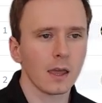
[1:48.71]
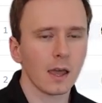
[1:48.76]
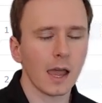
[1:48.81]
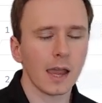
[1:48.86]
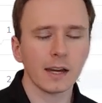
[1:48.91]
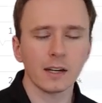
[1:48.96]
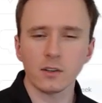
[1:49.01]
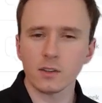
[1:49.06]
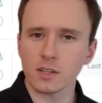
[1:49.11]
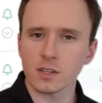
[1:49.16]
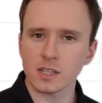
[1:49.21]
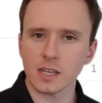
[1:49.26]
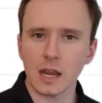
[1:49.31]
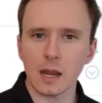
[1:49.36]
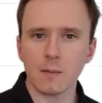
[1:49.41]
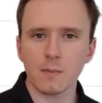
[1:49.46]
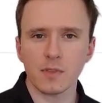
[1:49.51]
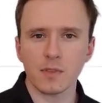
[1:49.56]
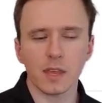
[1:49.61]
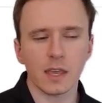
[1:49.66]
I can do the
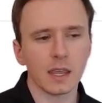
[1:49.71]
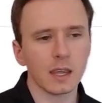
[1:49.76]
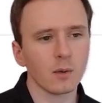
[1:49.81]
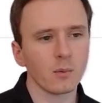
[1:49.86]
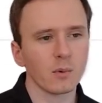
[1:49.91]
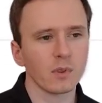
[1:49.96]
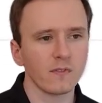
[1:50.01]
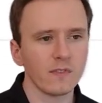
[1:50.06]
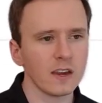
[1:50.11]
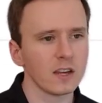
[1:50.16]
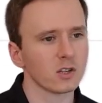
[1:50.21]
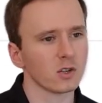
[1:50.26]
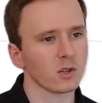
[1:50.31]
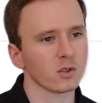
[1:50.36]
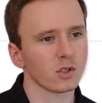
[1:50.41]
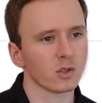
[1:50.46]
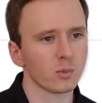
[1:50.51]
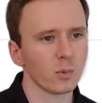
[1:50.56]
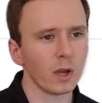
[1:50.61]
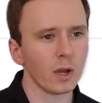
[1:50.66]
same thing with
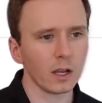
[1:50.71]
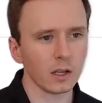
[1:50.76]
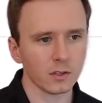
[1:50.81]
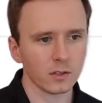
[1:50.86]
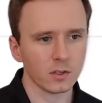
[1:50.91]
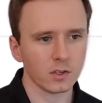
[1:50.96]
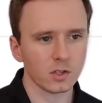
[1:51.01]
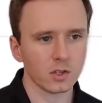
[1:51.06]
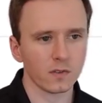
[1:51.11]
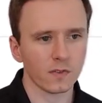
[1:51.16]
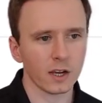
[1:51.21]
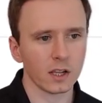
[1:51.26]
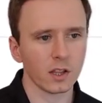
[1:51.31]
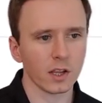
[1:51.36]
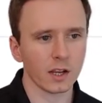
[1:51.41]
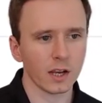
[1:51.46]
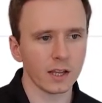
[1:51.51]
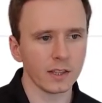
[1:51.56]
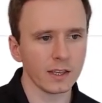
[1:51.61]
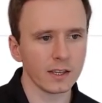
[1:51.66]
features as well. So if I
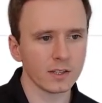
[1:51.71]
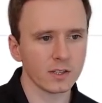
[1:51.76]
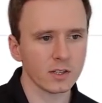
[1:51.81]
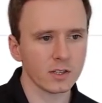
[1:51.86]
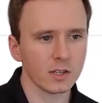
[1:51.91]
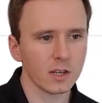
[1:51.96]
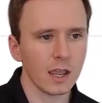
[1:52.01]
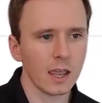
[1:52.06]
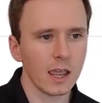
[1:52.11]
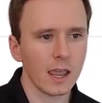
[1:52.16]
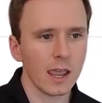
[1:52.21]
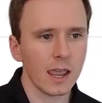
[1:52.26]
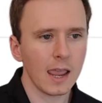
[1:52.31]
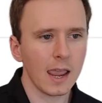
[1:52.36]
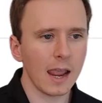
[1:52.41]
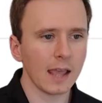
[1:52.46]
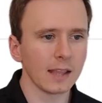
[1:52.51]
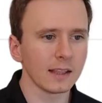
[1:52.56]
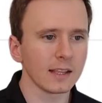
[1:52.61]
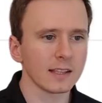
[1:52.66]
click on this,
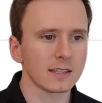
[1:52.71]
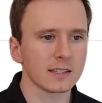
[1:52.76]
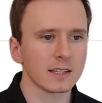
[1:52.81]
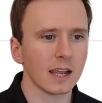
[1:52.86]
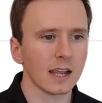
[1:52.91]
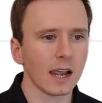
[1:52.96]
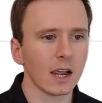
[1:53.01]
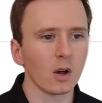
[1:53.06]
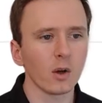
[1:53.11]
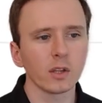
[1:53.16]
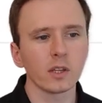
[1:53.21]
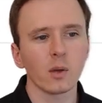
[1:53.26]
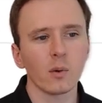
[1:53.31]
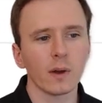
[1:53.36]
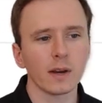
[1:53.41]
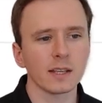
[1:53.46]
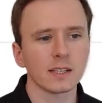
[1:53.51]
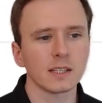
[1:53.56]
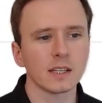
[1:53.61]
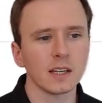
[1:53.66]
and let's say I only want
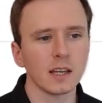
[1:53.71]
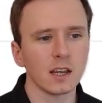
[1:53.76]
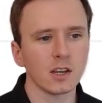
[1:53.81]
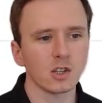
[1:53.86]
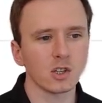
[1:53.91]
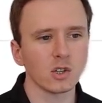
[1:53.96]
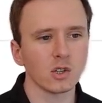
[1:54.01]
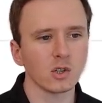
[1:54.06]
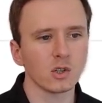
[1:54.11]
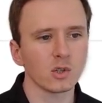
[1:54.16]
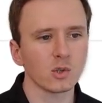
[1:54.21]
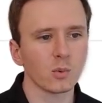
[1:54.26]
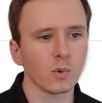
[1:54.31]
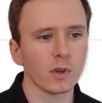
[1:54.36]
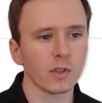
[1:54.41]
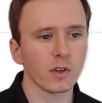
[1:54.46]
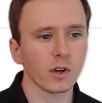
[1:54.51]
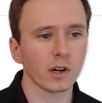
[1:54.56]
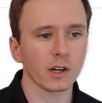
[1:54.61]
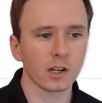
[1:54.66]
to see issues
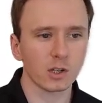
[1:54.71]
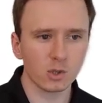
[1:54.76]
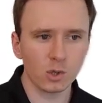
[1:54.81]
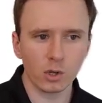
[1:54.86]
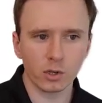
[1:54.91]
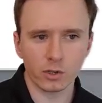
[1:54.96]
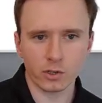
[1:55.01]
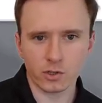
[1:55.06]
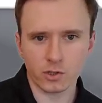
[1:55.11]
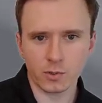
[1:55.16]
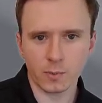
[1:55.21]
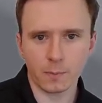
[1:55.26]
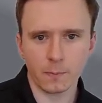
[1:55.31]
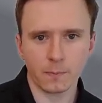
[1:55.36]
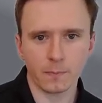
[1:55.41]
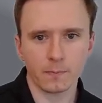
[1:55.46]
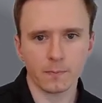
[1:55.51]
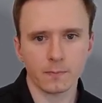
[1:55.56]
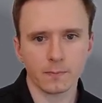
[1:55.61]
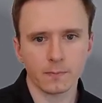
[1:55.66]
with our controllers.
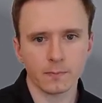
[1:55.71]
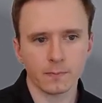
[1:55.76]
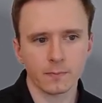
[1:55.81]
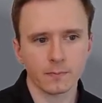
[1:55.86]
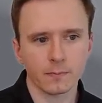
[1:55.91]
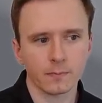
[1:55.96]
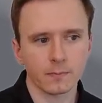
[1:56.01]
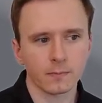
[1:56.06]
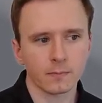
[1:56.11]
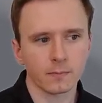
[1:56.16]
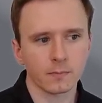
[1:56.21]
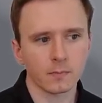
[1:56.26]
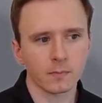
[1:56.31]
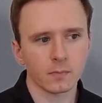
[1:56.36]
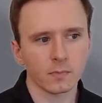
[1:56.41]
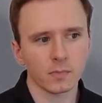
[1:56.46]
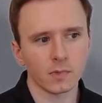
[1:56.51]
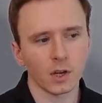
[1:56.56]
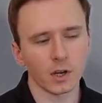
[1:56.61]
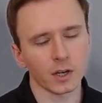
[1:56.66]

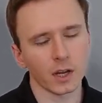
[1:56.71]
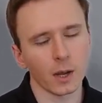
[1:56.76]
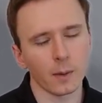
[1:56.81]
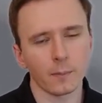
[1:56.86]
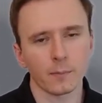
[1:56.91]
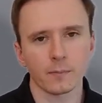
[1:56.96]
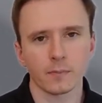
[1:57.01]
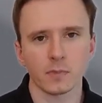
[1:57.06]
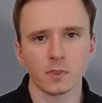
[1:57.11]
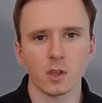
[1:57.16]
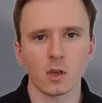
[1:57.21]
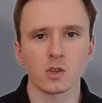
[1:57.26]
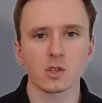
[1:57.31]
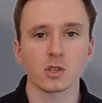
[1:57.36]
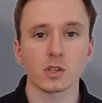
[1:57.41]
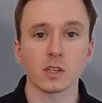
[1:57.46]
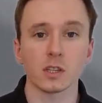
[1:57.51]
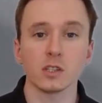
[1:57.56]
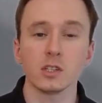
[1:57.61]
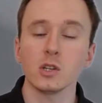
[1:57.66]
There you go. Those
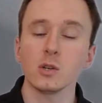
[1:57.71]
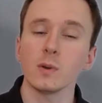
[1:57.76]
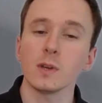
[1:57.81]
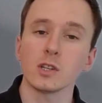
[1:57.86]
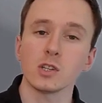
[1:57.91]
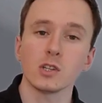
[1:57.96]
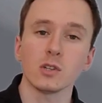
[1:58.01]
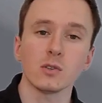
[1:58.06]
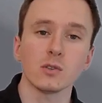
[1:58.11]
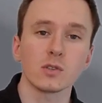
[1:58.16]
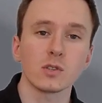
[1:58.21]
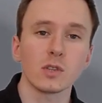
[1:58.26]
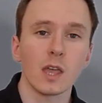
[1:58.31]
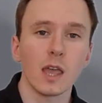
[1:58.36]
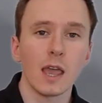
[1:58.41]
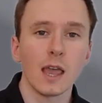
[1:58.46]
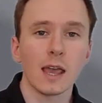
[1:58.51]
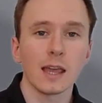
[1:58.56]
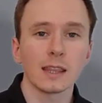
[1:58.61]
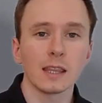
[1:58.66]
are the two issues
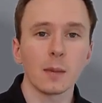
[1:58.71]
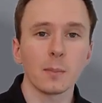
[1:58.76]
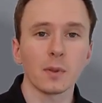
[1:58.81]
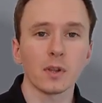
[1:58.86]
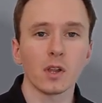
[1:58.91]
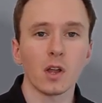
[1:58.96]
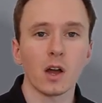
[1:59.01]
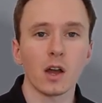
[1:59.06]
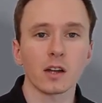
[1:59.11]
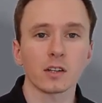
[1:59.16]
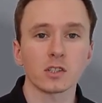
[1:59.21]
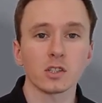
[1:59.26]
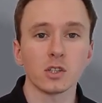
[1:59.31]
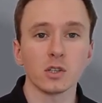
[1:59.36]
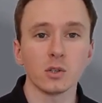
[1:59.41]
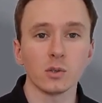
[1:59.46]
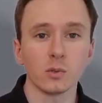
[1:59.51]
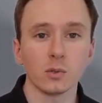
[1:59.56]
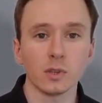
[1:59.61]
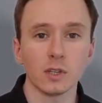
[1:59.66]
that belong
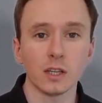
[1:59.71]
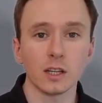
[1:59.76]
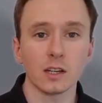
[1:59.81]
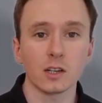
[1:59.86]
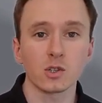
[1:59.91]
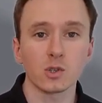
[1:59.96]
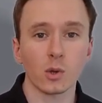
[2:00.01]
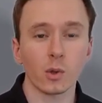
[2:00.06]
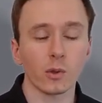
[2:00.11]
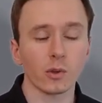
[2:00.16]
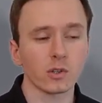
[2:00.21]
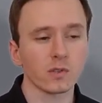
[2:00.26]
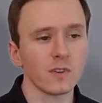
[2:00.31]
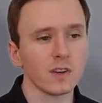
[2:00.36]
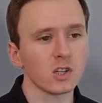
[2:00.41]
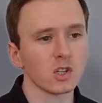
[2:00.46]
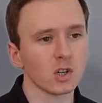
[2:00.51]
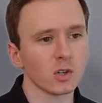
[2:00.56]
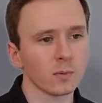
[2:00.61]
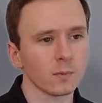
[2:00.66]
to the controller's
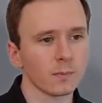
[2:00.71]
feature.